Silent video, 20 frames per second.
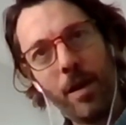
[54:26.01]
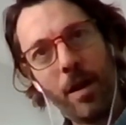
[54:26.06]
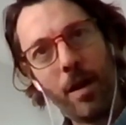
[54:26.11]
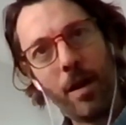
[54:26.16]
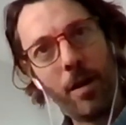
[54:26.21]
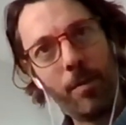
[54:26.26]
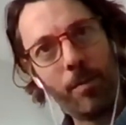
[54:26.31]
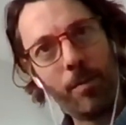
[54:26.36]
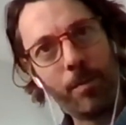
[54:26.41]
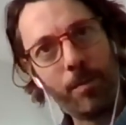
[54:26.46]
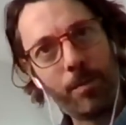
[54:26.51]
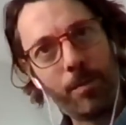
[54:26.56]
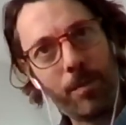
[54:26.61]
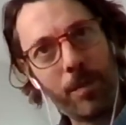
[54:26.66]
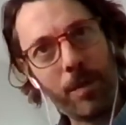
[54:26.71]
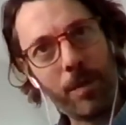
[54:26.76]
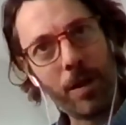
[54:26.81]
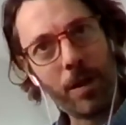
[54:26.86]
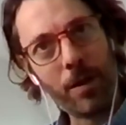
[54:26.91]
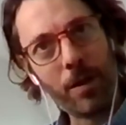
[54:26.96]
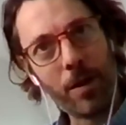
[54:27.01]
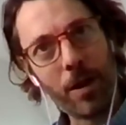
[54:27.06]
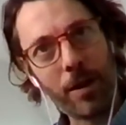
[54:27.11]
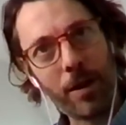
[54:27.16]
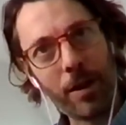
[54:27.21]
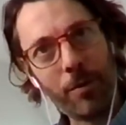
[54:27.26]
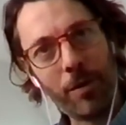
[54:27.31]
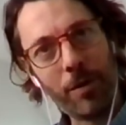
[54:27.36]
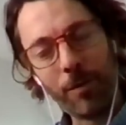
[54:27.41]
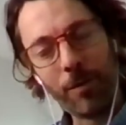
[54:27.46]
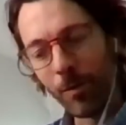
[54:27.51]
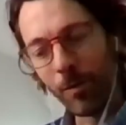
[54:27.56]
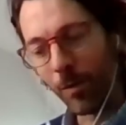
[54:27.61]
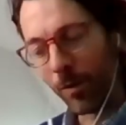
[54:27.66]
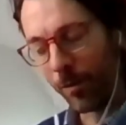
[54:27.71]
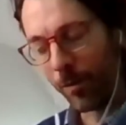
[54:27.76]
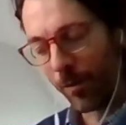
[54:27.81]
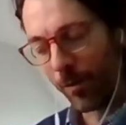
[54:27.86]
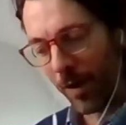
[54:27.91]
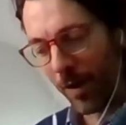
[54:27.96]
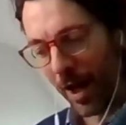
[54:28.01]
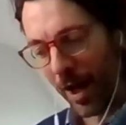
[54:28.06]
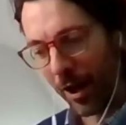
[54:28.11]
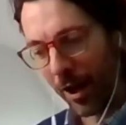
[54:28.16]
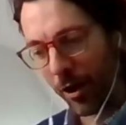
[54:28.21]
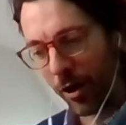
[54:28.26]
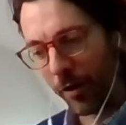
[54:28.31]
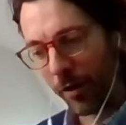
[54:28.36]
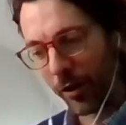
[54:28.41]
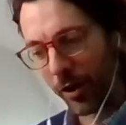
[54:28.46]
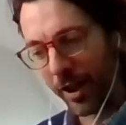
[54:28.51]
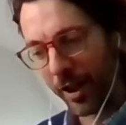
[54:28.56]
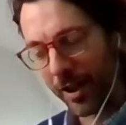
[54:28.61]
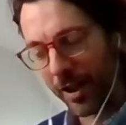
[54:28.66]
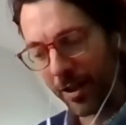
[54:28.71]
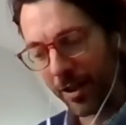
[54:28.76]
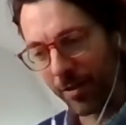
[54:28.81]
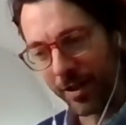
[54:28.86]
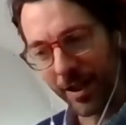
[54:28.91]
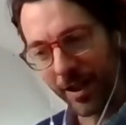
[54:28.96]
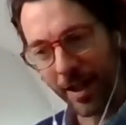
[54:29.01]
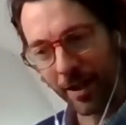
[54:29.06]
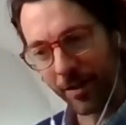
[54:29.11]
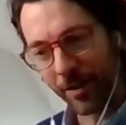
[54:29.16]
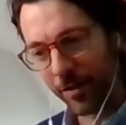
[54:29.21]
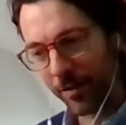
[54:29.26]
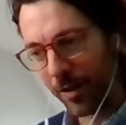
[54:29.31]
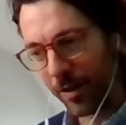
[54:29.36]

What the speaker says: I think we had a lot of good ideas, Razak.